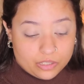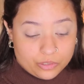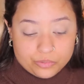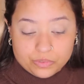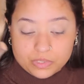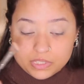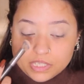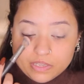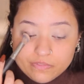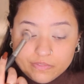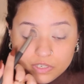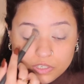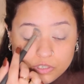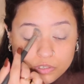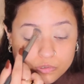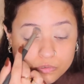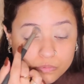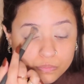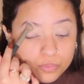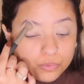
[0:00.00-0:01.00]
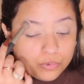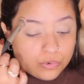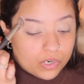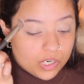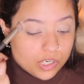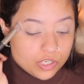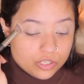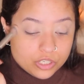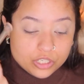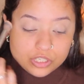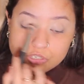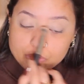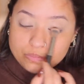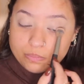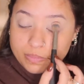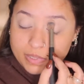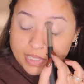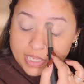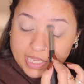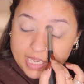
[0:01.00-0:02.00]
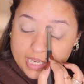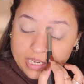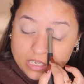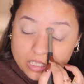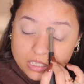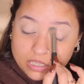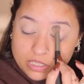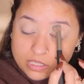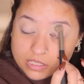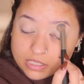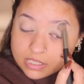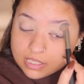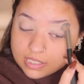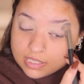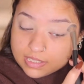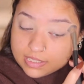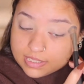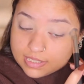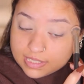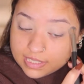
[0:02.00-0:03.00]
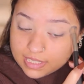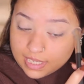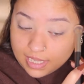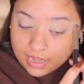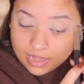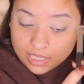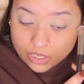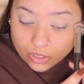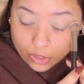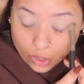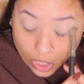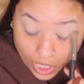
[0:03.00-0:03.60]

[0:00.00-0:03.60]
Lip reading: 272 brush to blend this concealer